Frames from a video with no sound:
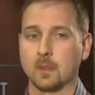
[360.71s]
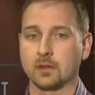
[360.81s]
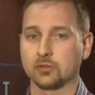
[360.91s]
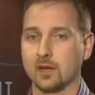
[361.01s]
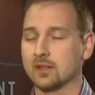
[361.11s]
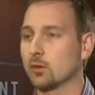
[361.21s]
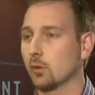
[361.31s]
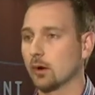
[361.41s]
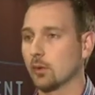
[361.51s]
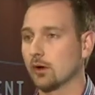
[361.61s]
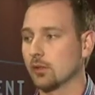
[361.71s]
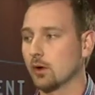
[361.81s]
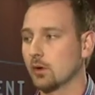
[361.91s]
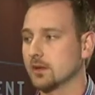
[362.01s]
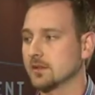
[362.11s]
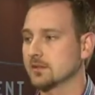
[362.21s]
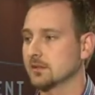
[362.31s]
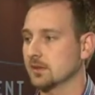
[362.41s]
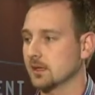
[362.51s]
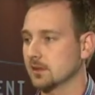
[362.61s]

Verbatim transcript: A trade corridor, though, is